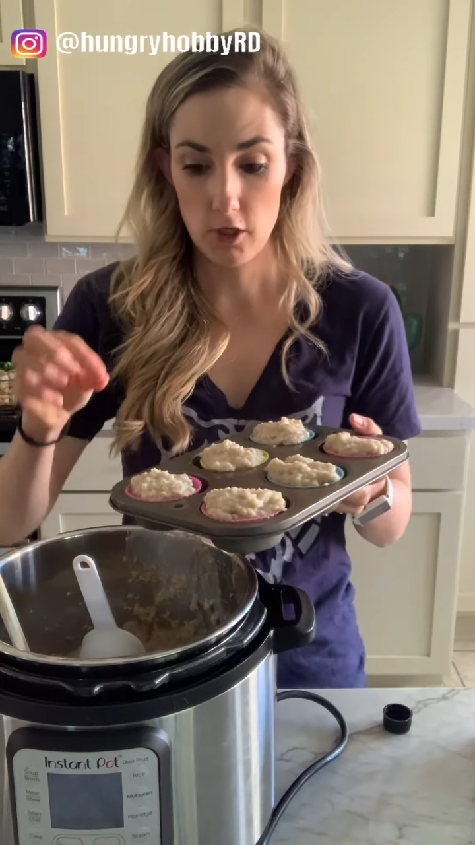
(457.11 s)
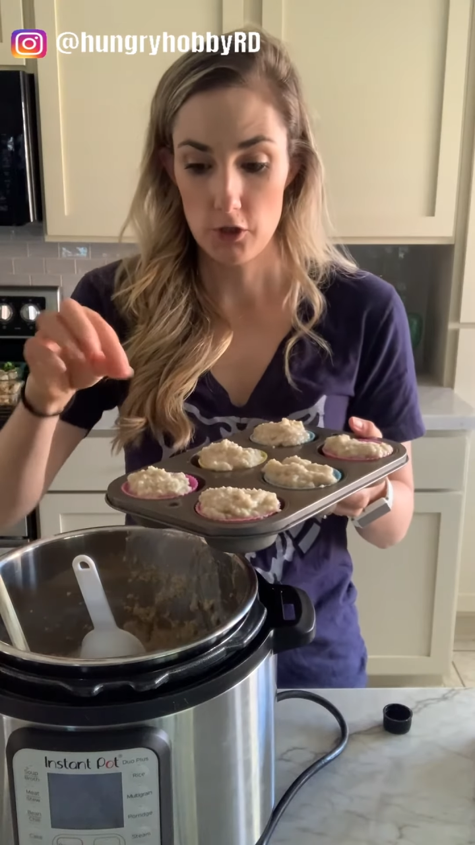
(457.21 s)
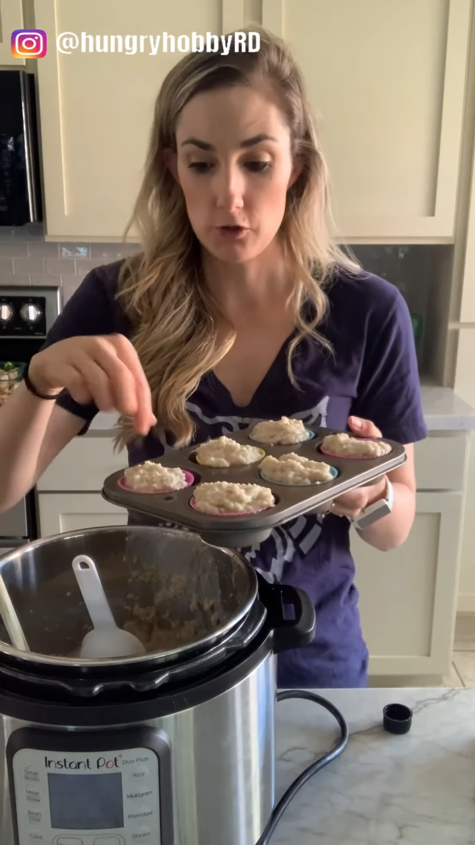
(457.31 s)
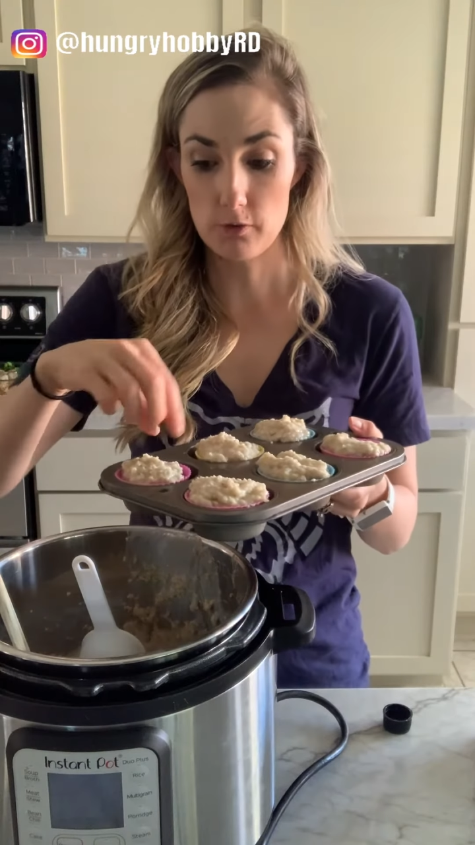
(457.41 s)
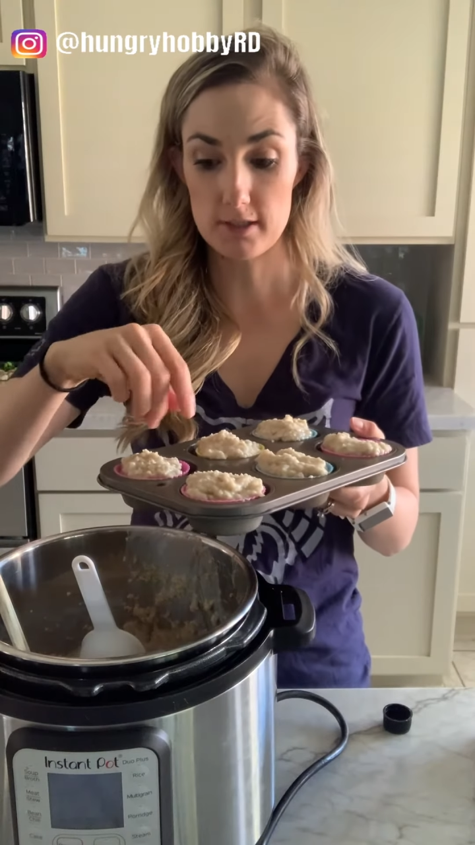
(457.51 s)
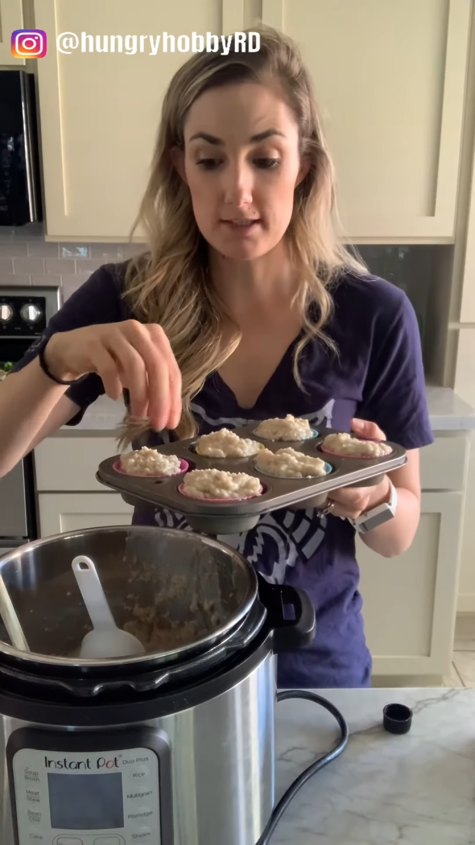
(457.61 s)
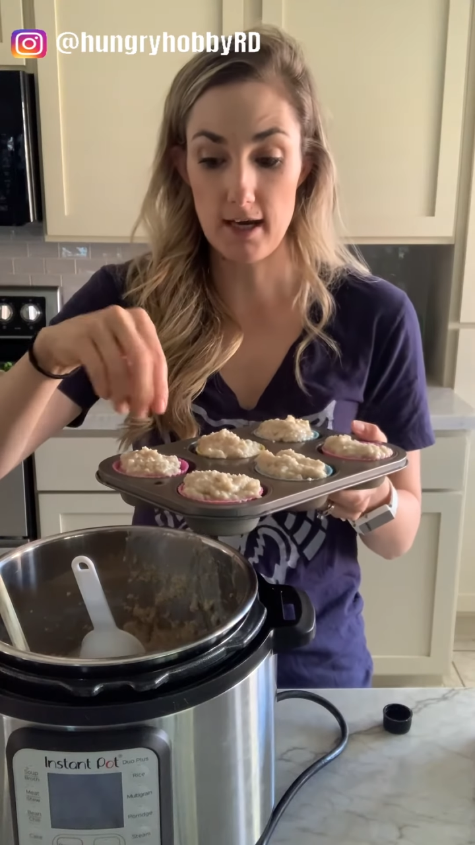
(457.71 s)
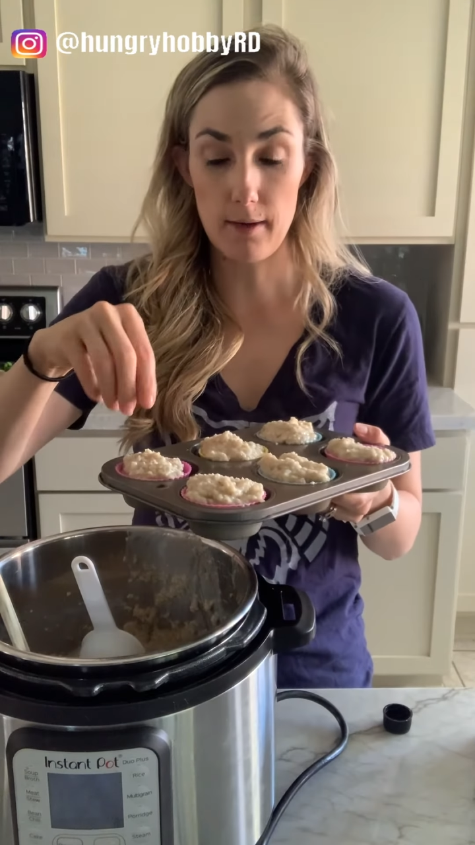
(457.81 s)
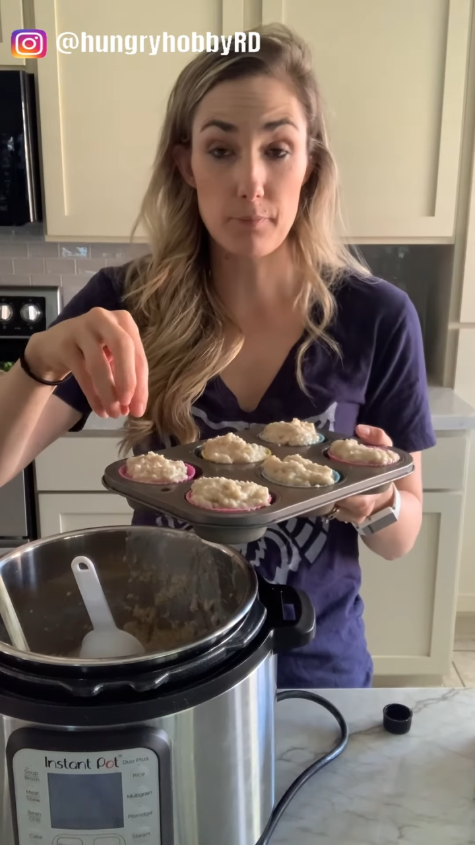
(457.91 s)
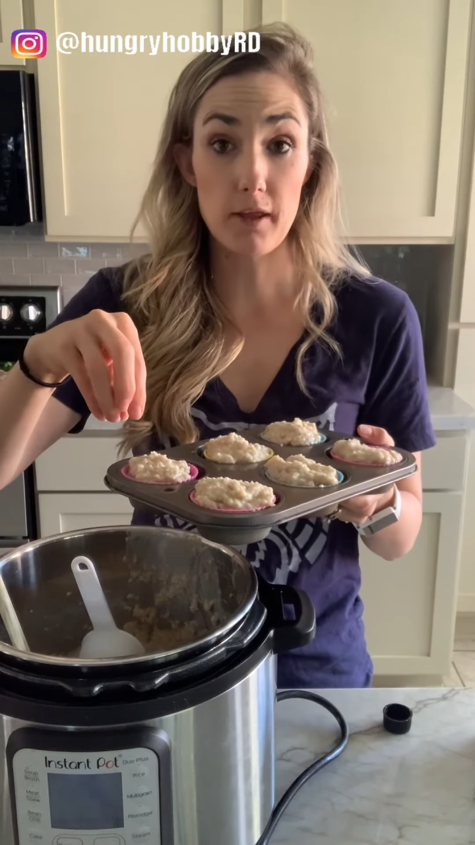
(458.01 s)
You could
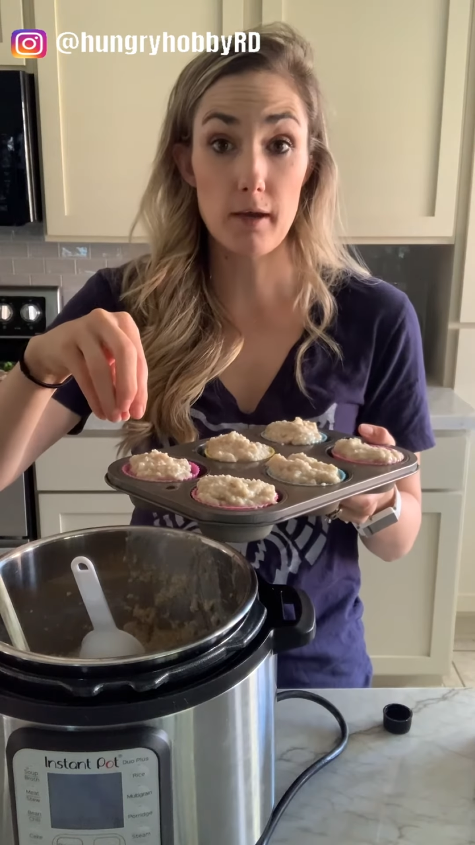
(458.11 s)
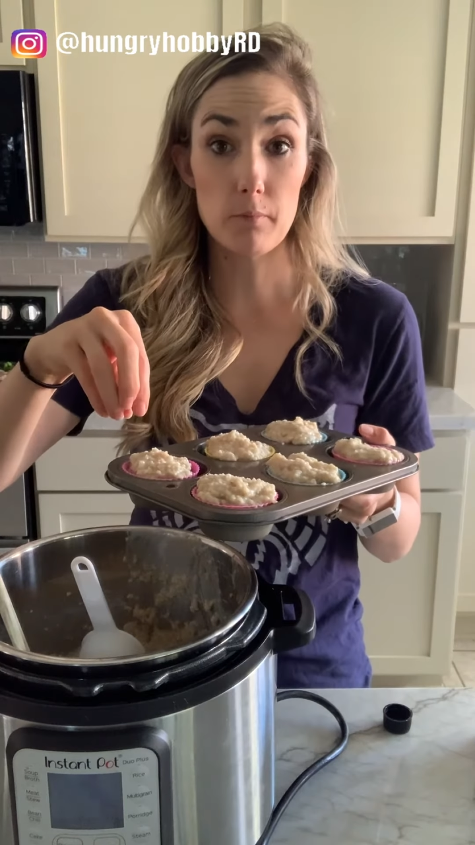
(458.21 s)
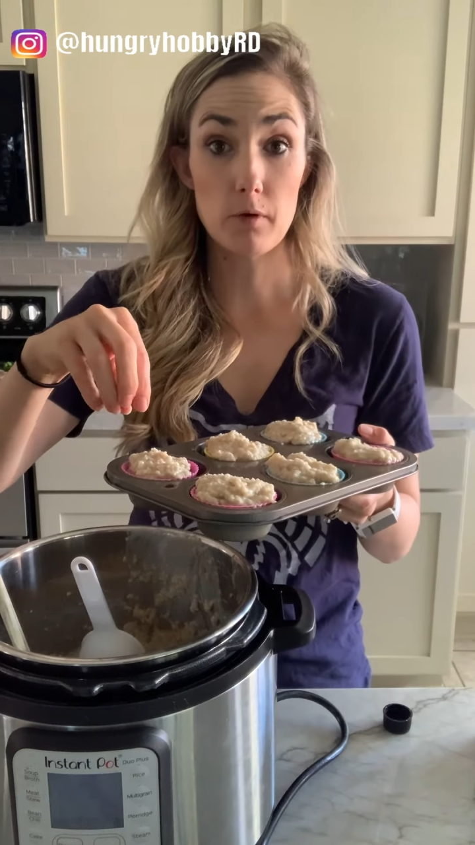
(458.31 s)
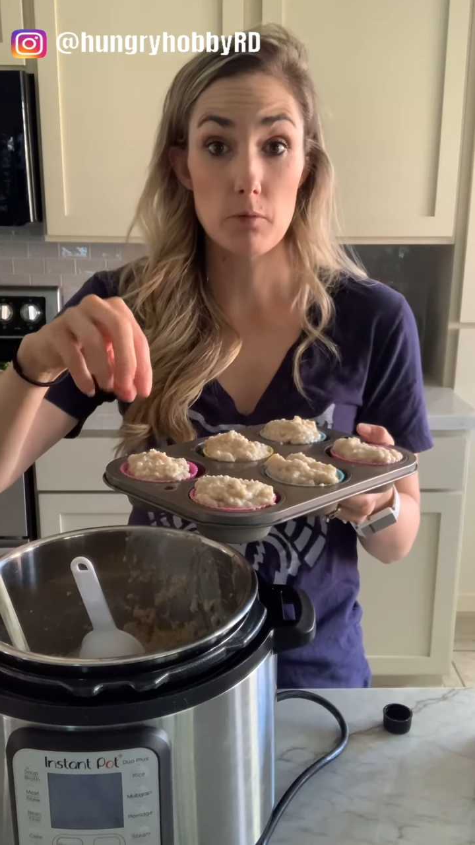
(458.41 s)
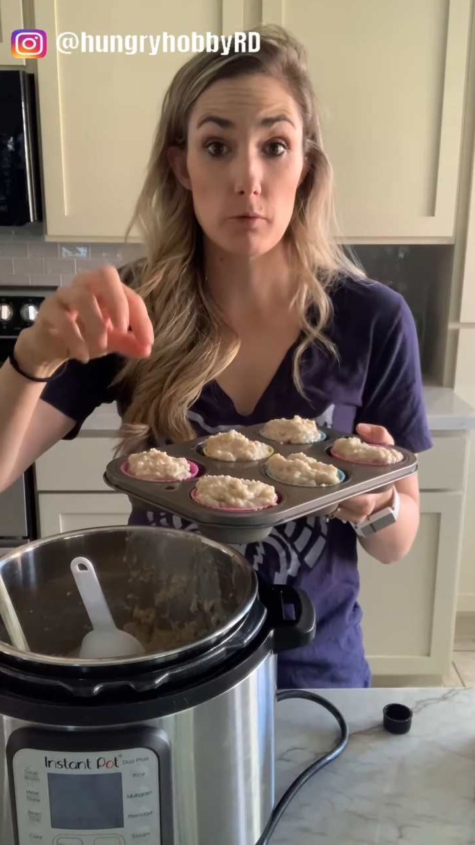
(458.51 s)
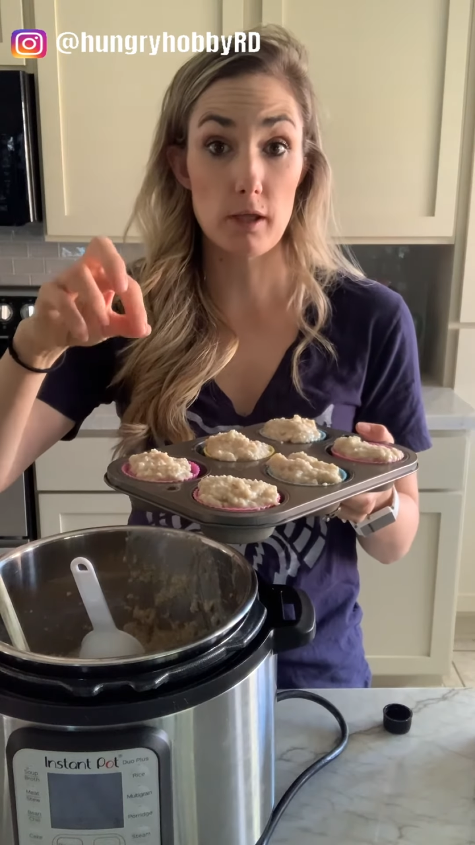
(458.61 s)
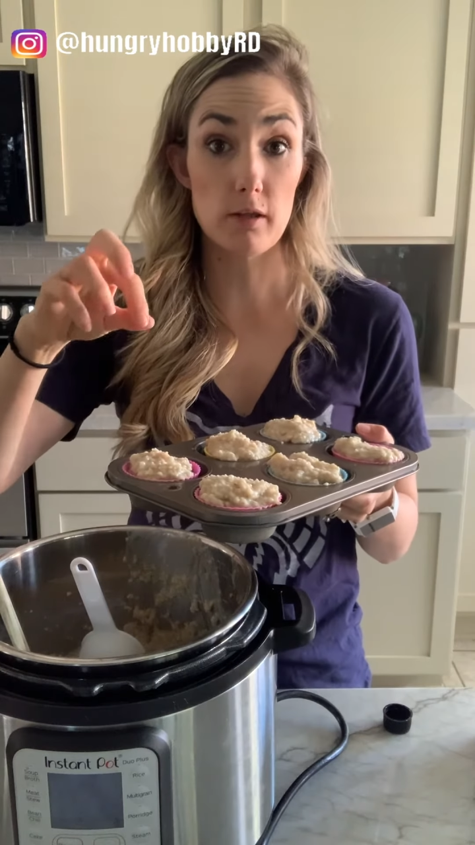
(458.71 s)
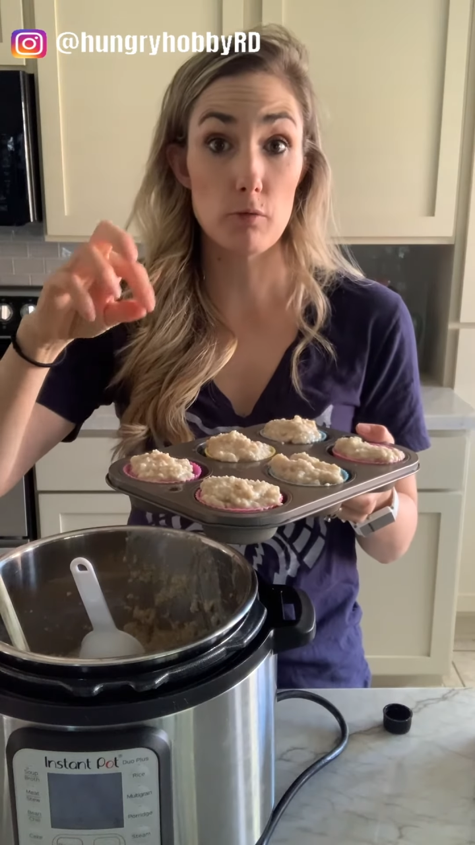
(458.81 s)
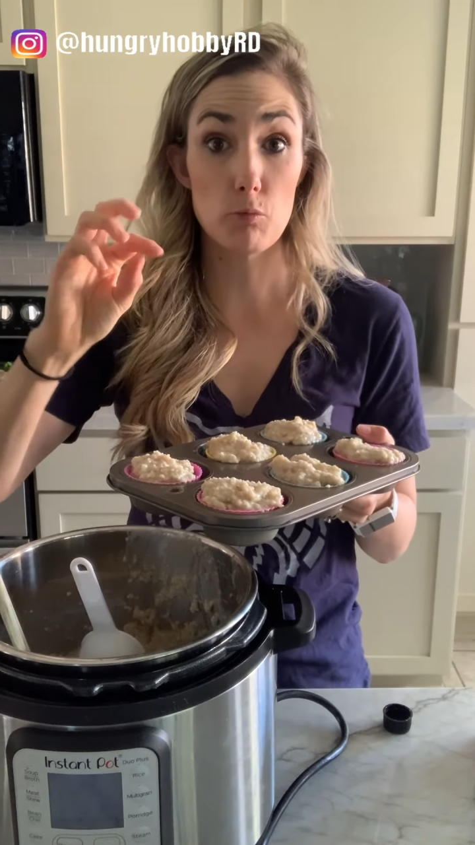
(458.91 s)
top them with